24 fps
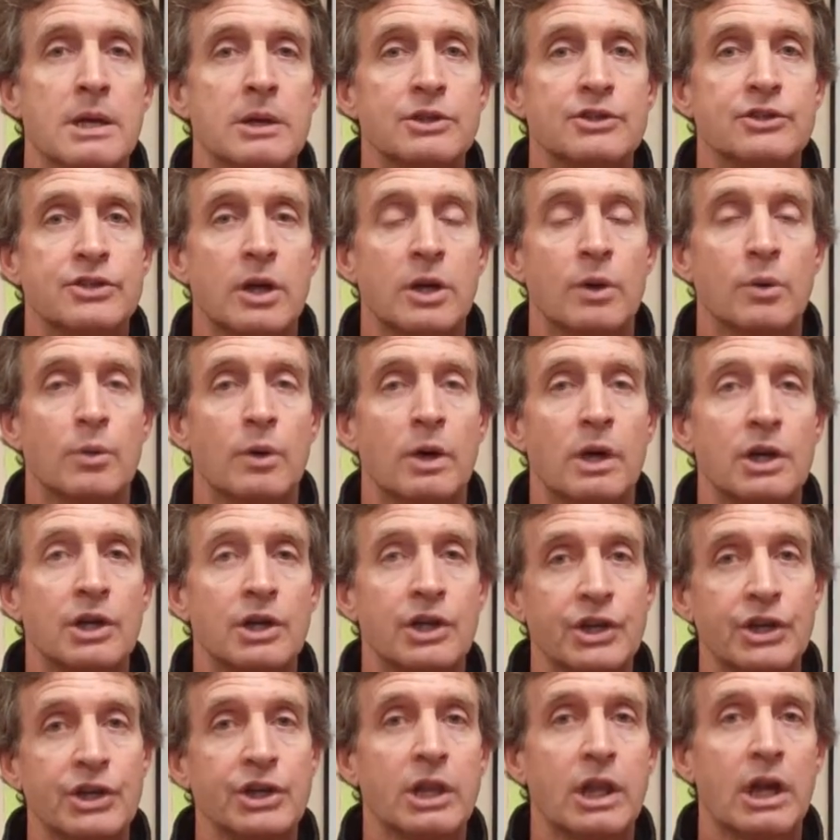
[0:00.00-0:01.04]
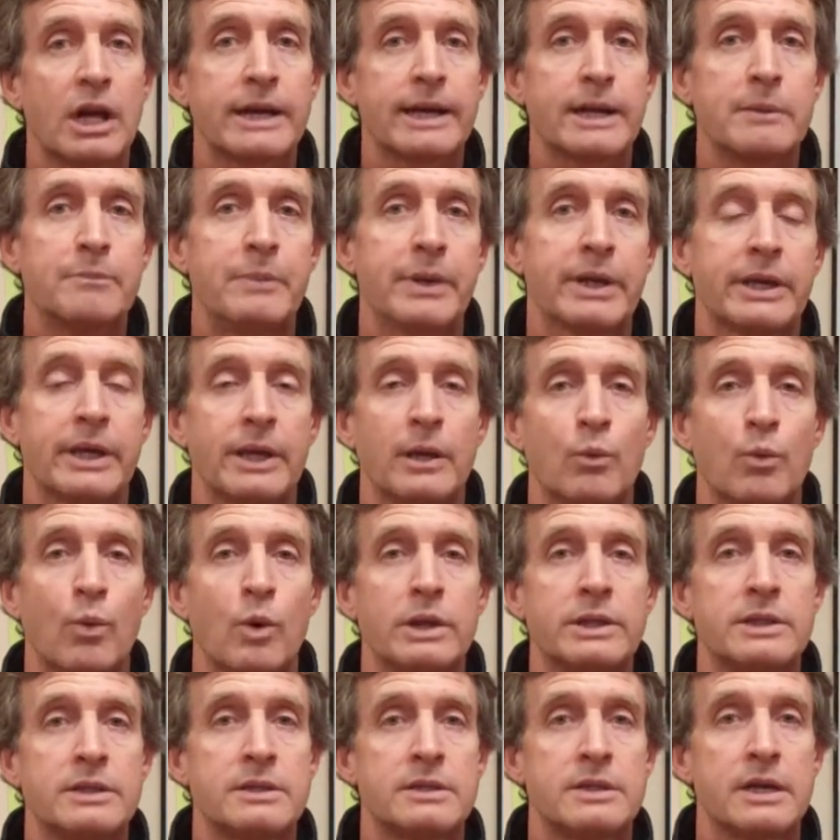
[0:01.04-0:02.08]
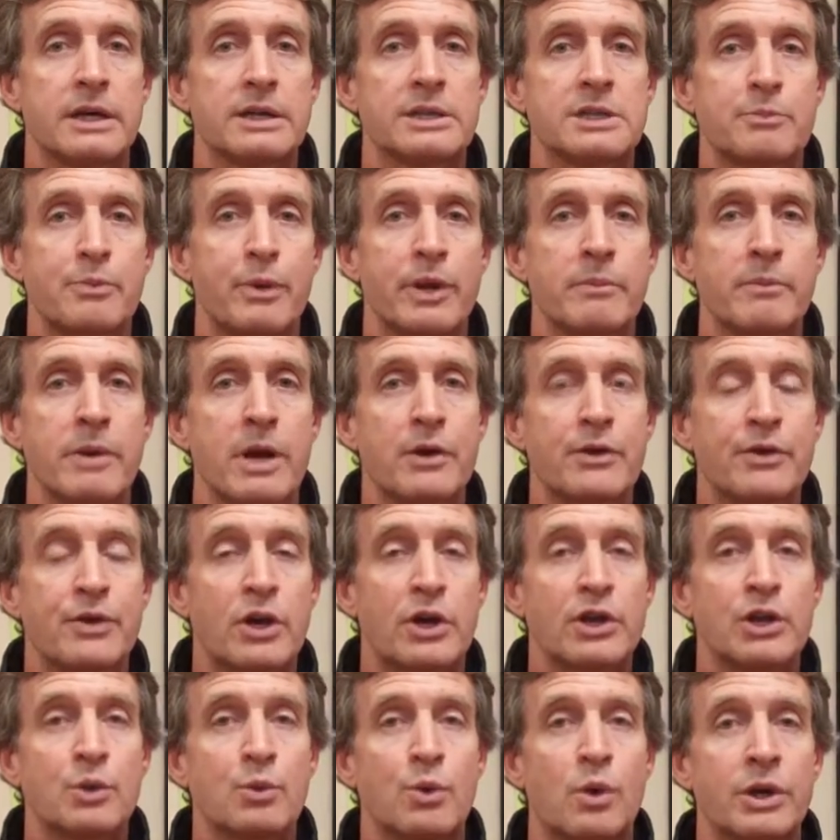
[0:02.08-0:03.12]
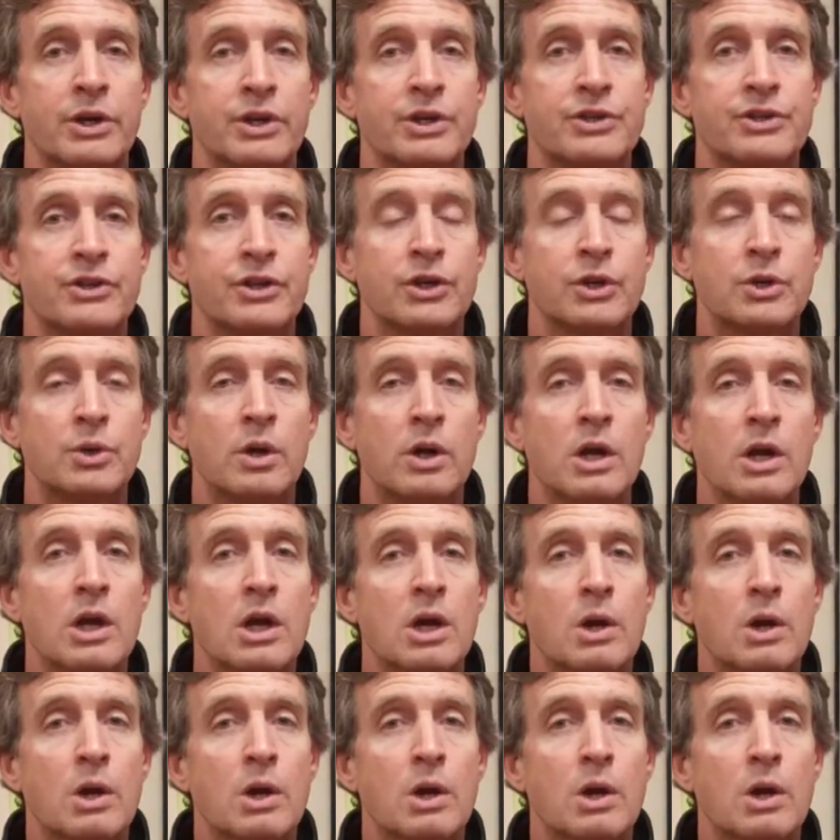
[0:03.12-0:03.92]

So good luck at picking what spring marathon you want to do.